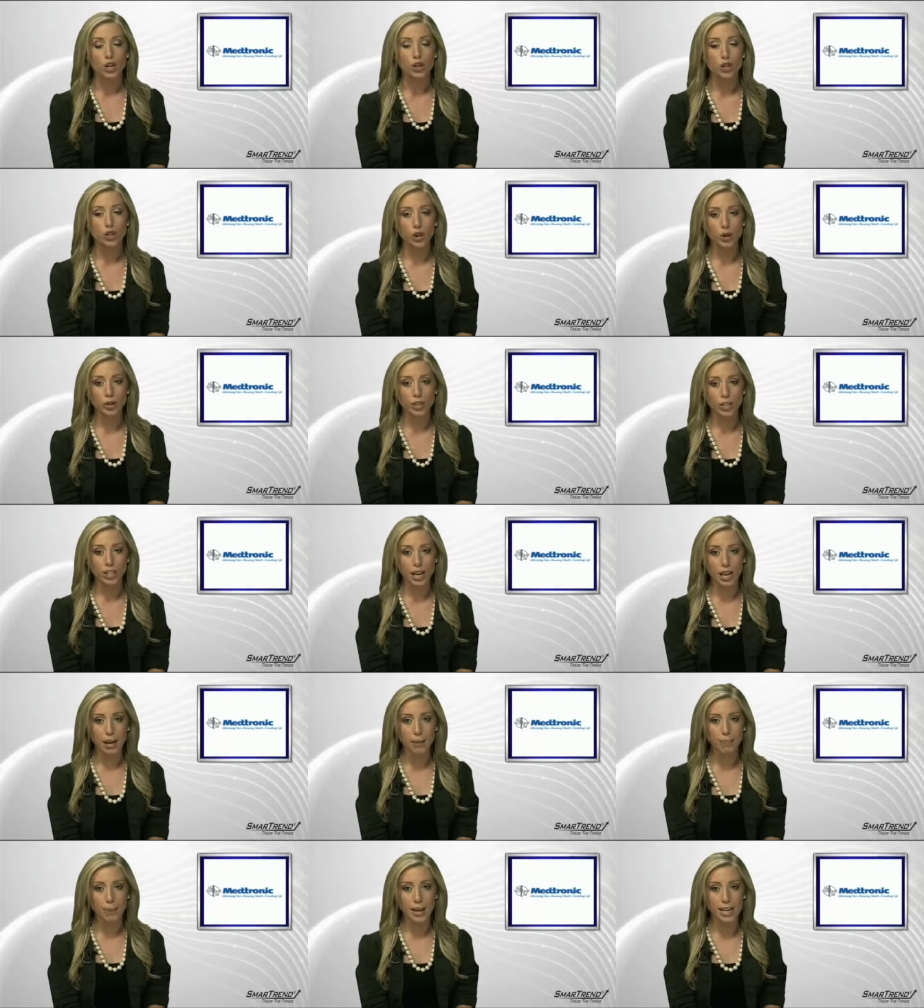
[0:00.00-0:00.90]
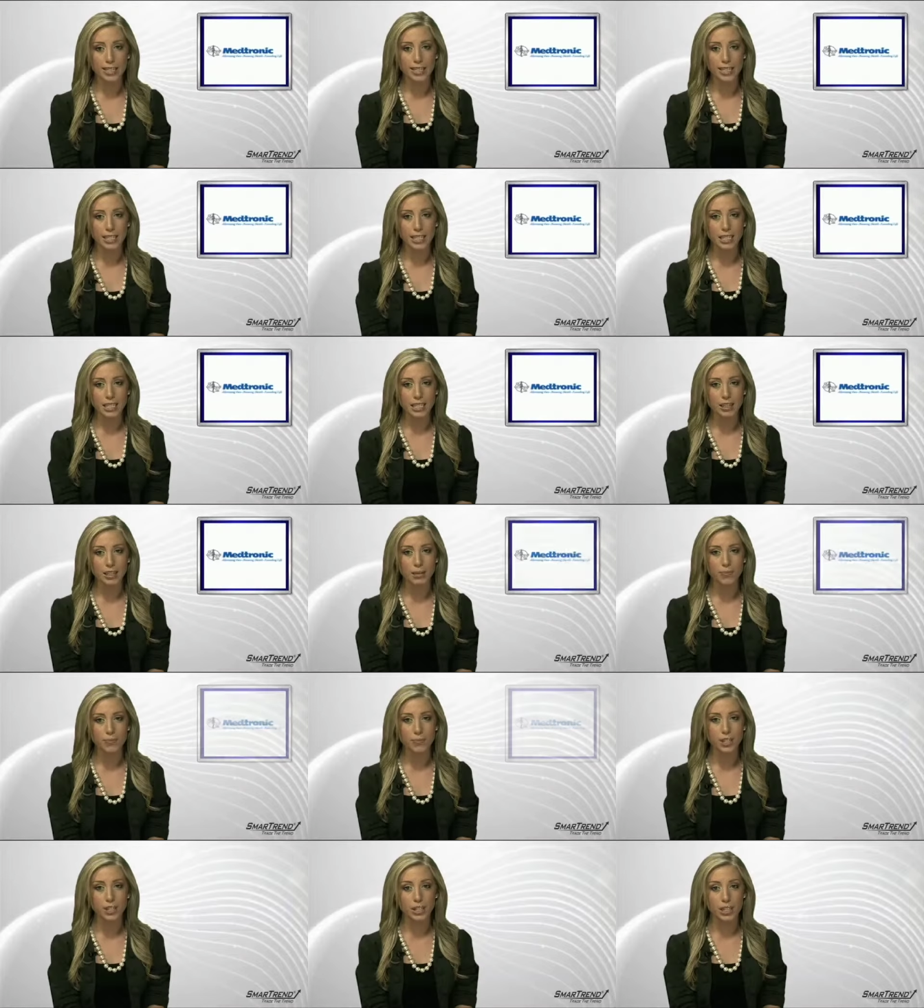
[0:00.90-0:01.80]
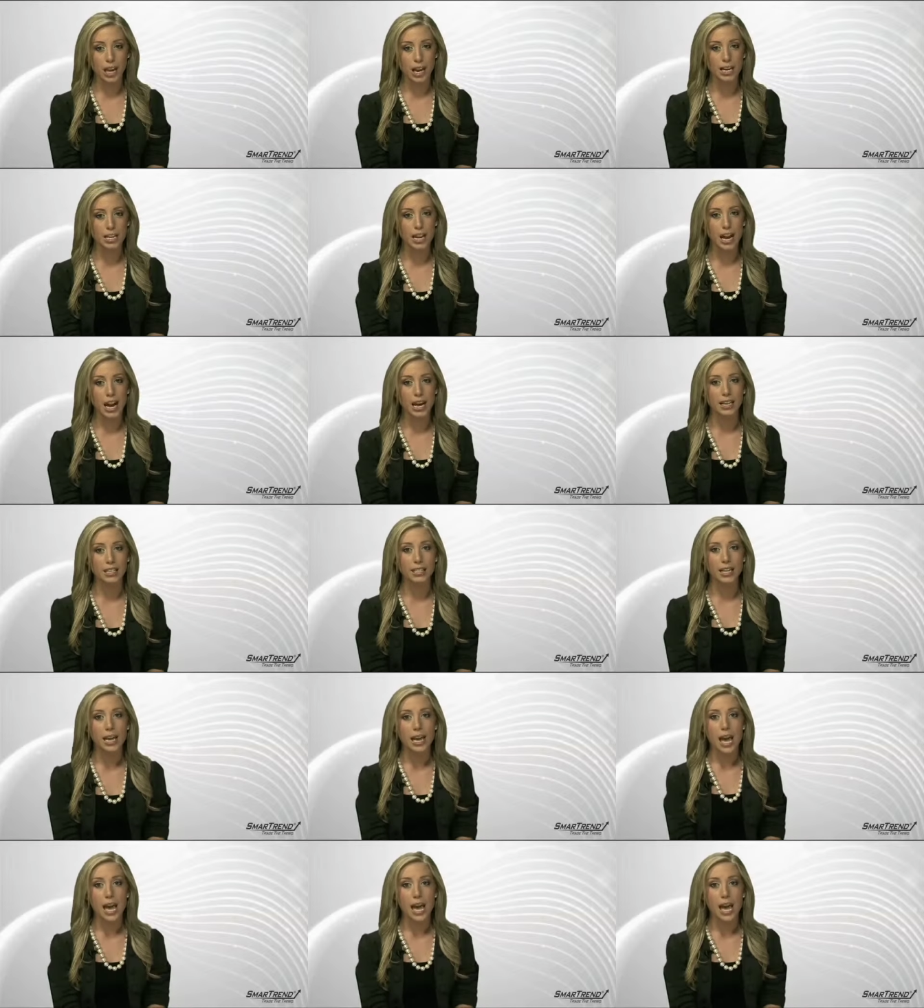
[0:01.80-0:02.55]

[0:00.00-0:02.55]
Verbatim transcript: SureScan pacing system designed as